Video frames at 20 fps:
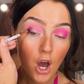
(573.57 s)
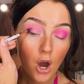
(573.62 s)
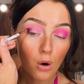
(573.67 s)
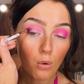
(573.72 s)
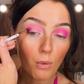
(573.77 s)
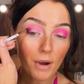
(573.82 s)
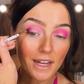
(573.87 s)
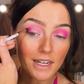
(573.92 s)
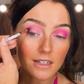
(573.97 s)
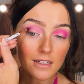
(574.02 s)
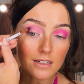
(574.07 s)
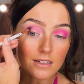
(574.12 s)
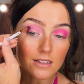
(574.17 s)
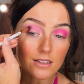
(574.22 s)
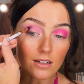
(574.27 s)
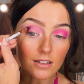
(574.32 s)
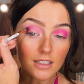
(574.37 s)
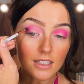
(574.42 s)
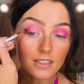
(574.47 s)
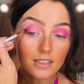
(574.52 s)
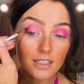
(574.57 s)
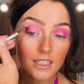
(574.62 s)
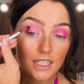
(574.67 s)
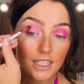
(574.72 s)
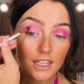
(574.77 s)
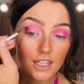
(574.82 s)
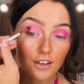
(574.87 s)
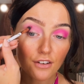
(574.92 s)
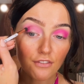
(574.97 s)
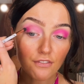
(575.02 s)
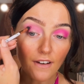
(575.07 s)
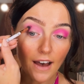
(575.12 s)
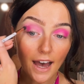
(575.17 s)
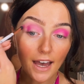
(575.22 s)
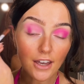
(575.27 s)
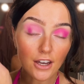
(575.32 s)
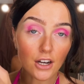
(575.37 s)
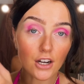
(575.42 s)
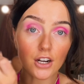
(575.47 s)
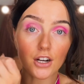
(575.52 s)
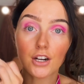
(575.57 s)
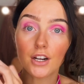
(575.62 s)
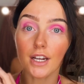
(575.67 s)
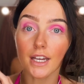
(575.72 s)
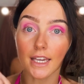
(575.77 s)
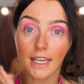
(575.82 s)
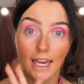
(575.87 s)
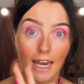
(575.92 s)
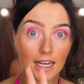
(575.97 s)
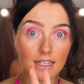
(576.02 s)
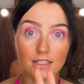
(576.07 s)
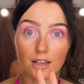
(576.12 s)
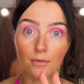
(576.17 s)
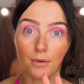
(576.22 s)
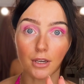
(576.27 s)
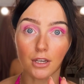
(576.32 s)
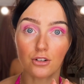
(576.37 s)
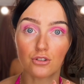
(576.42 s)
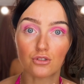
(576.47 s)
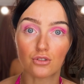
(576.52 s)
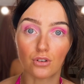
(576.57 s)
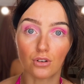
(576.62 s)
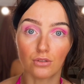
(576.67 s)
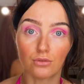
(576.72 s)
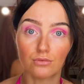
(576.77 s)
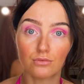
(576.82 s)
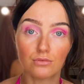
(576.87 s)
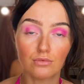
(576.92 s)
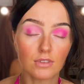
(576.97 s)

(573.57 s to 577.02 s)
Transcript: when suddenly the fire gets out of control,